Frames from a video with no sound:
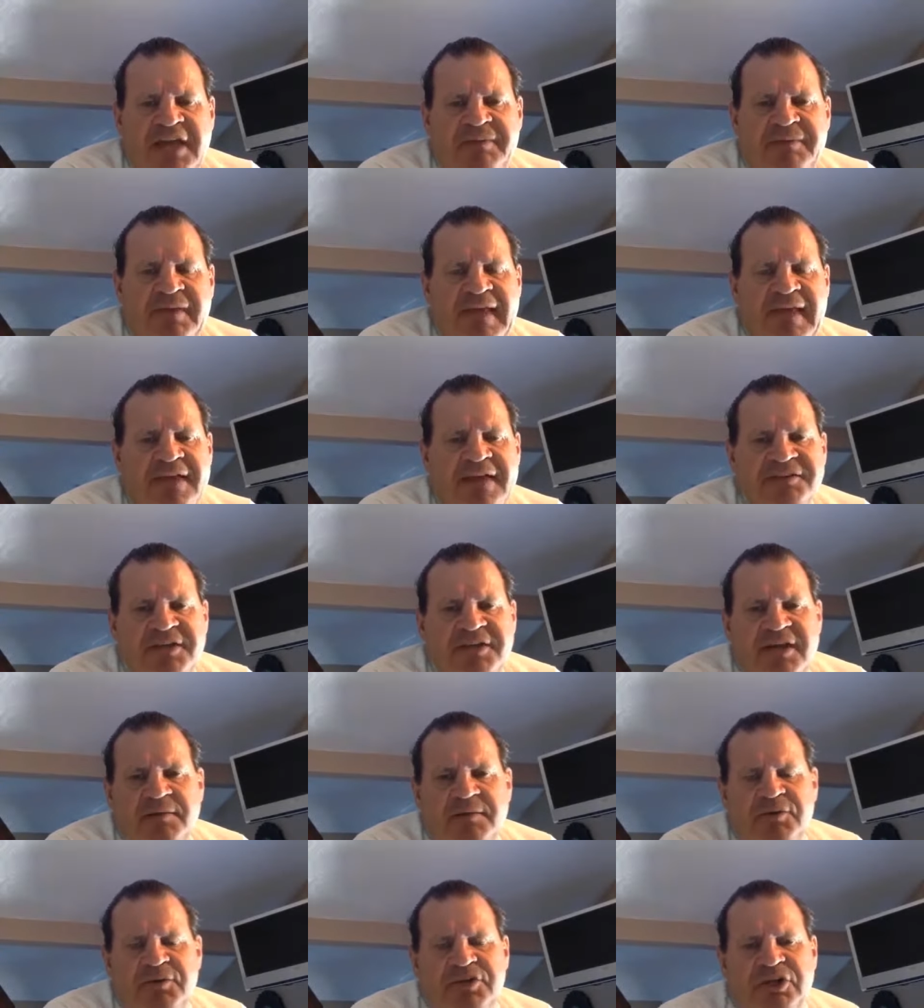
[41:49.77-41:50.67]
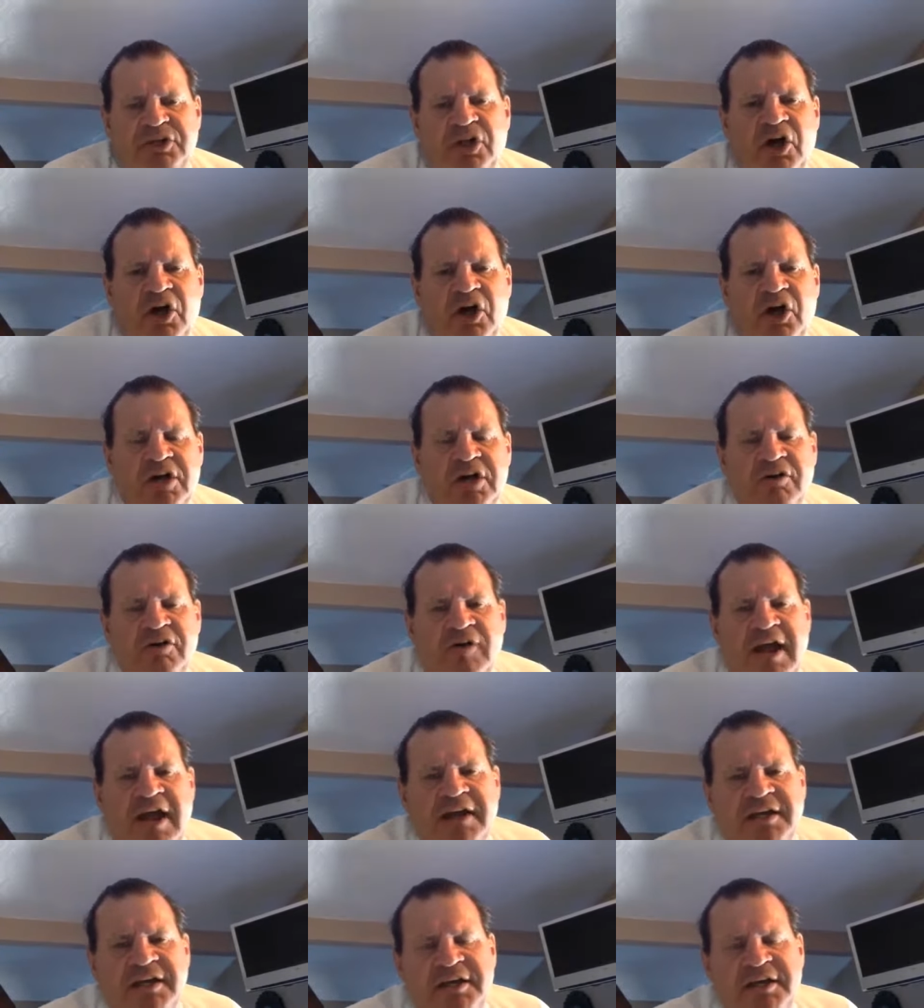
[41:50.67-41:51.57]
The last game was a long,
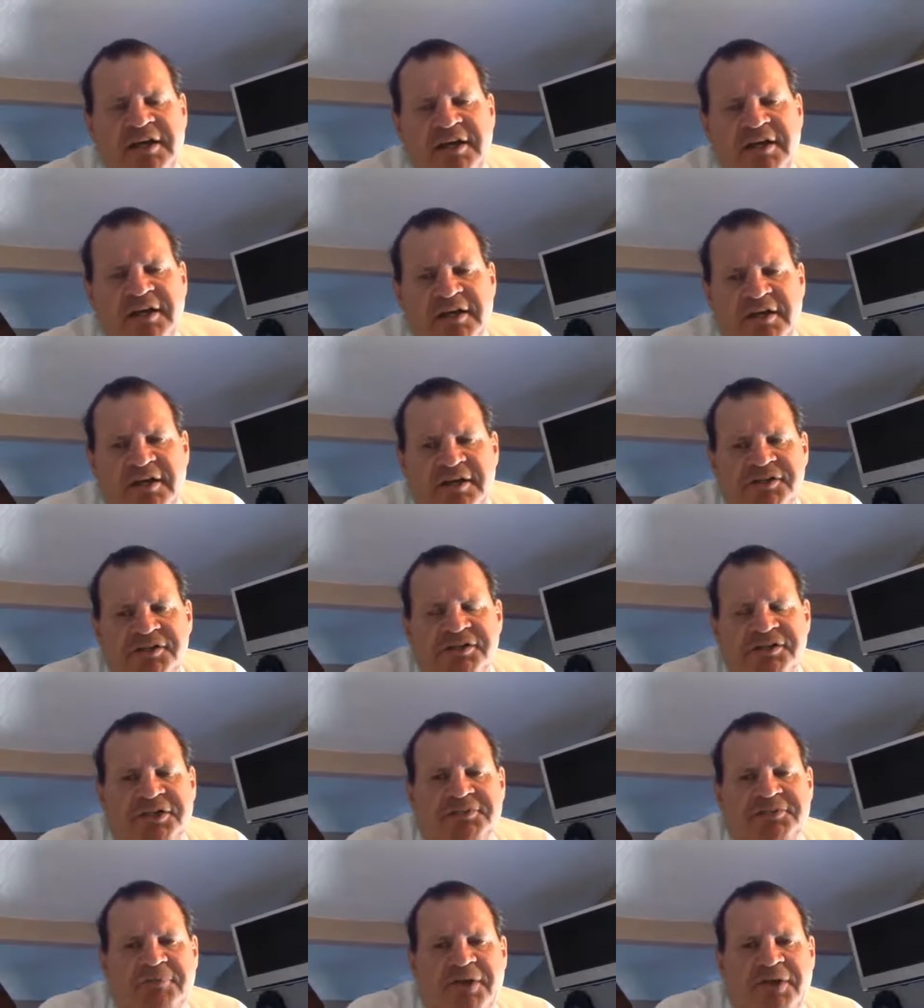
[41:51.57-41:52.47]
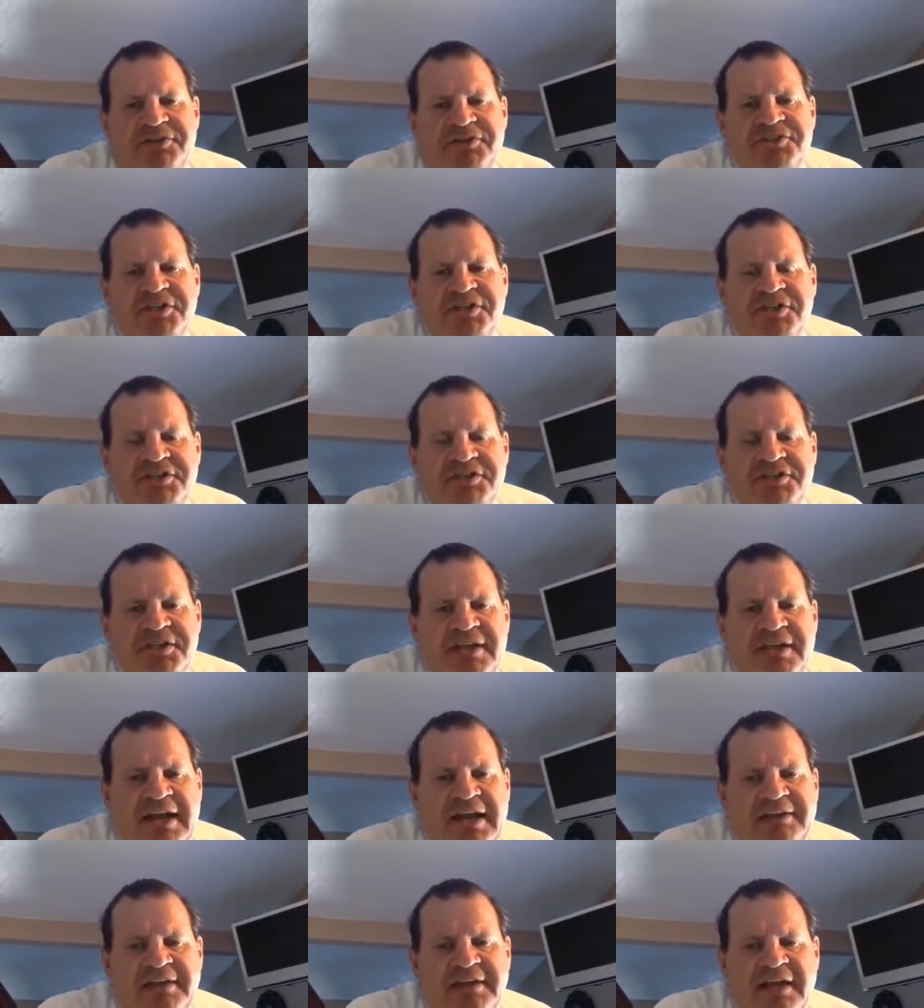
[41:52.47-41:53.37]
grinding 6-month season,
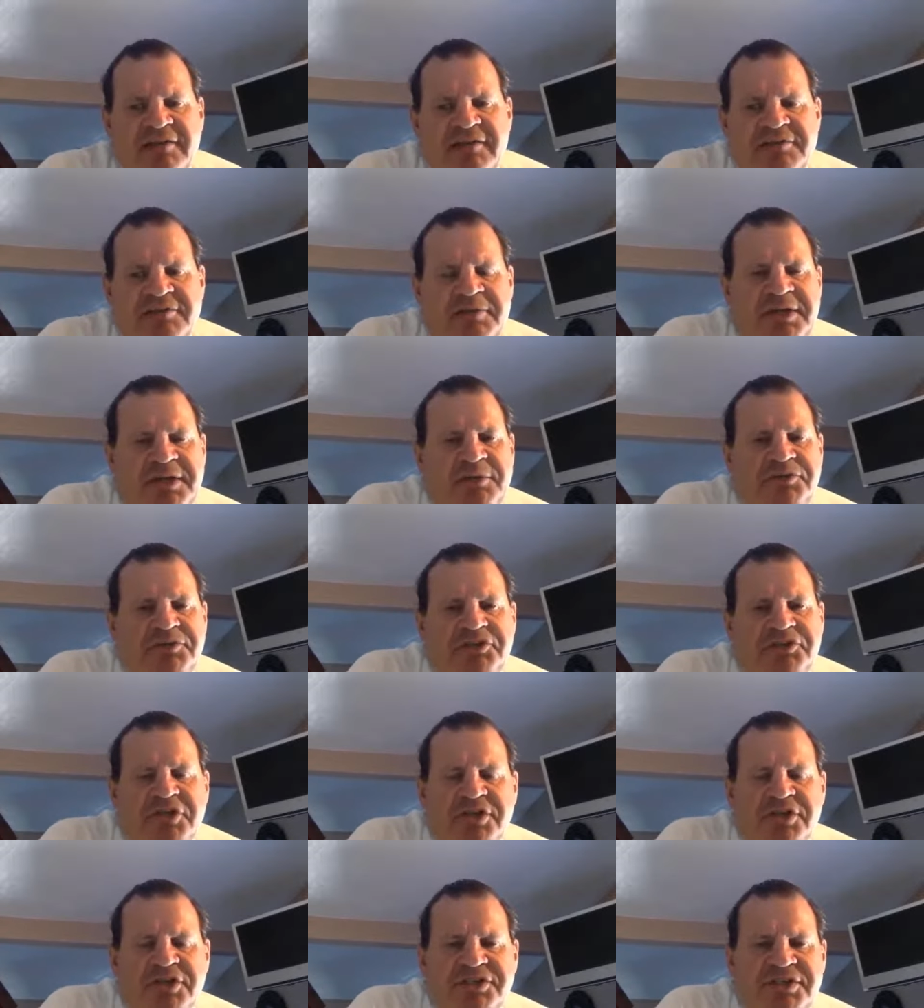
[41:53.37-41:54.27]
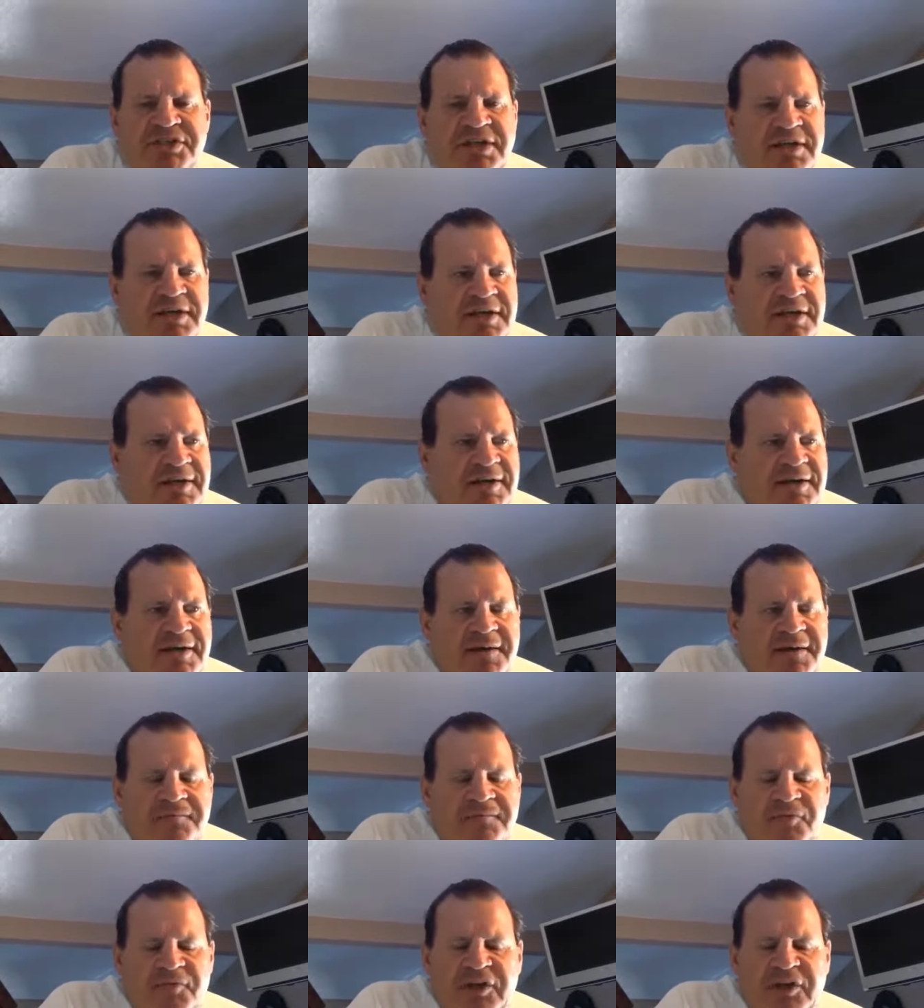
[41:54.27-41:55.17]
and I think everybody was just
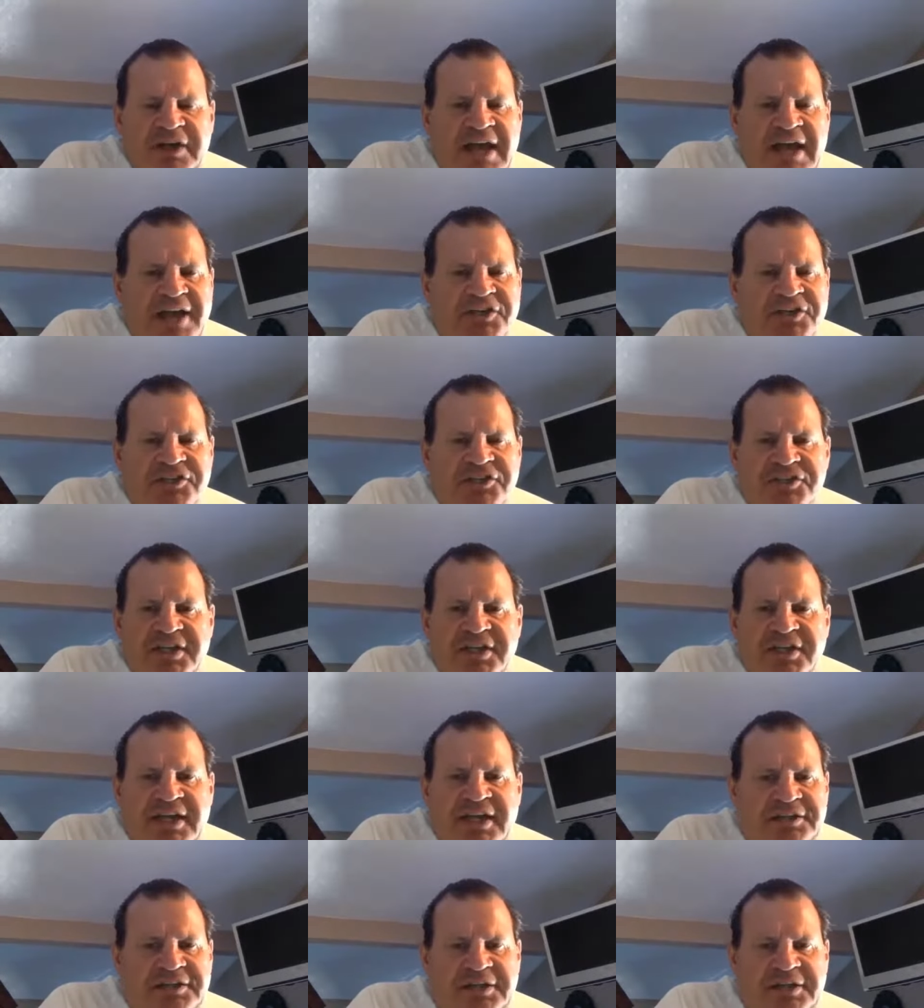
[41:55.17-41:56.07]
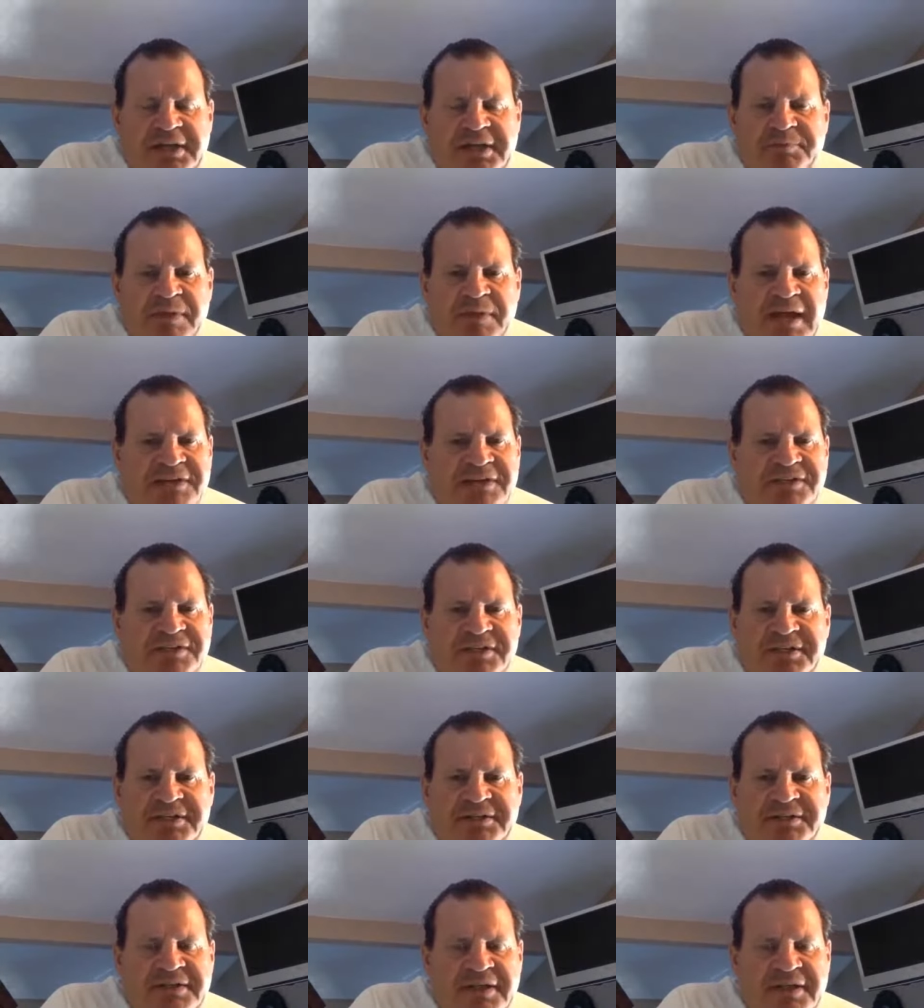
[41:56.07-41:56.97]
really anxious to get to Lake Placid
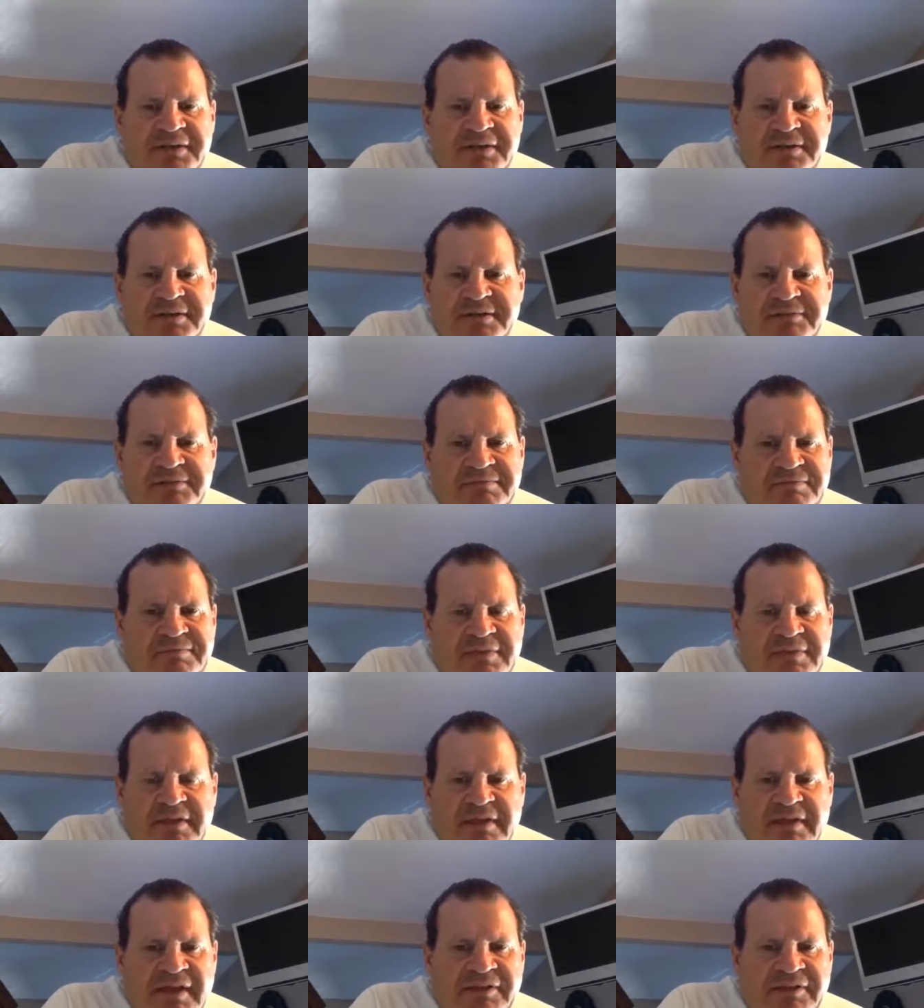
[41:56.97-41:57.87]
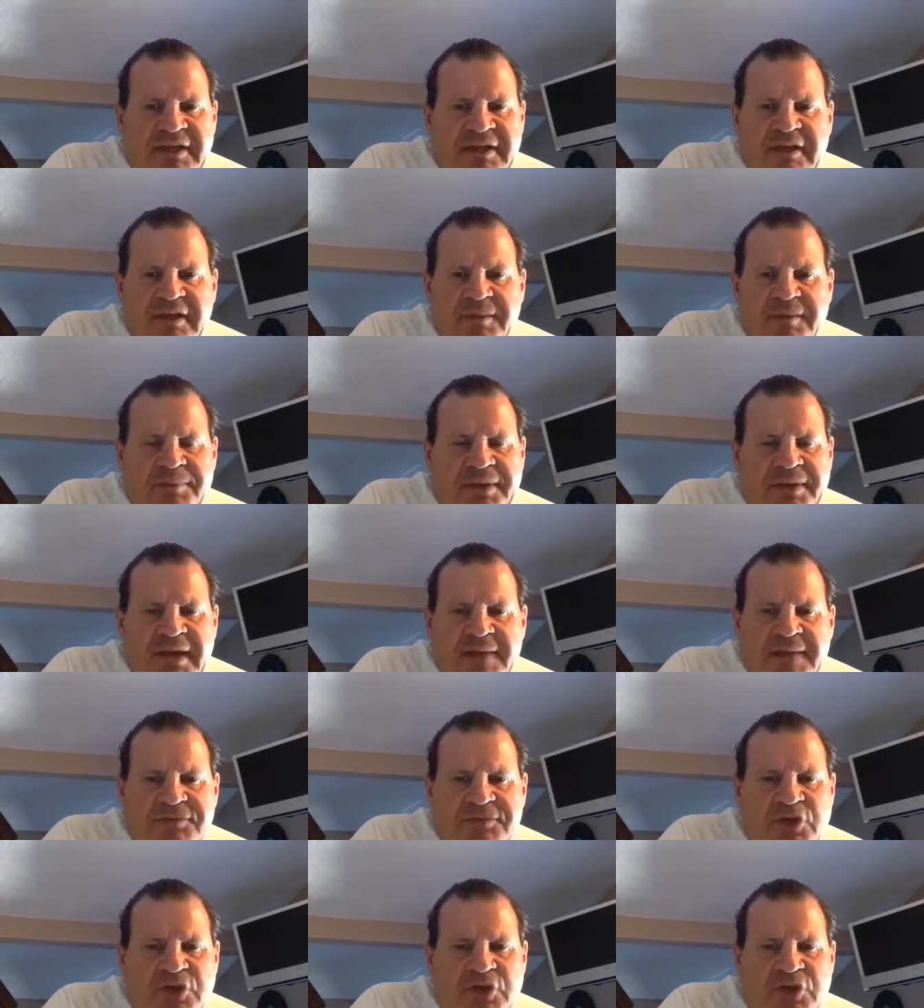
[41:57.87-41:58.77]
and get the Olympic
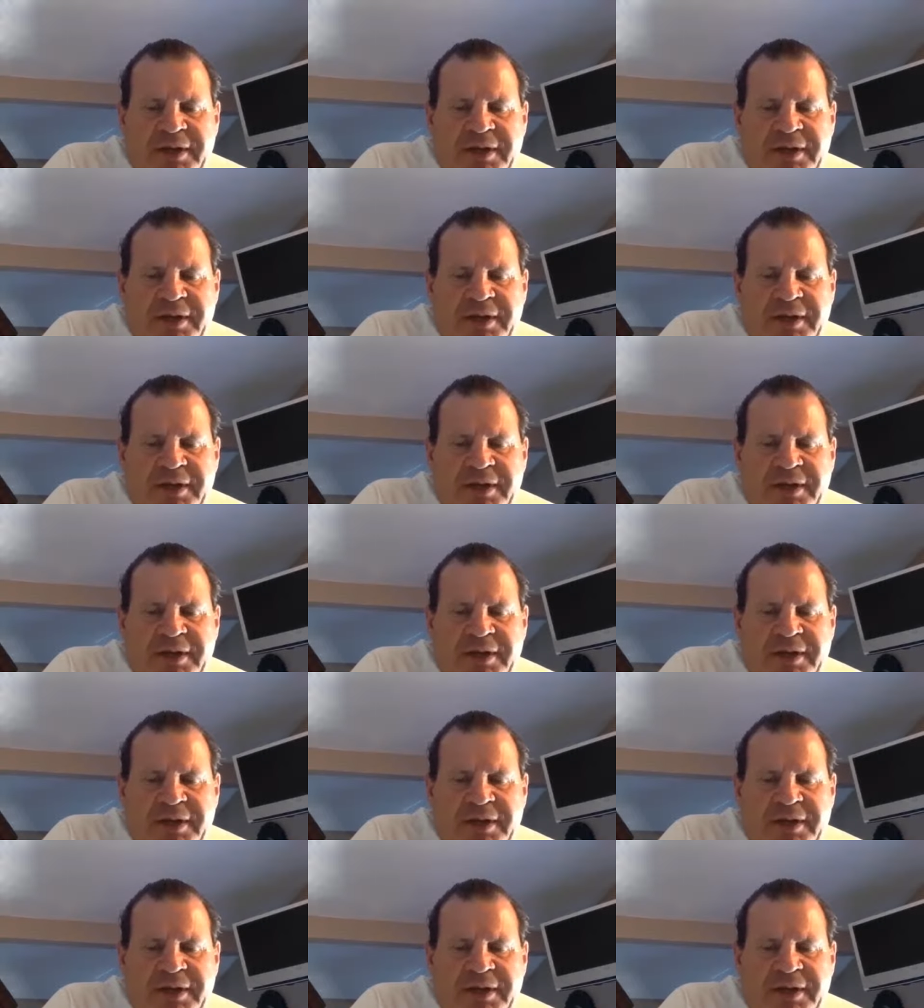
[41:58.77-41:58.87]
Games going.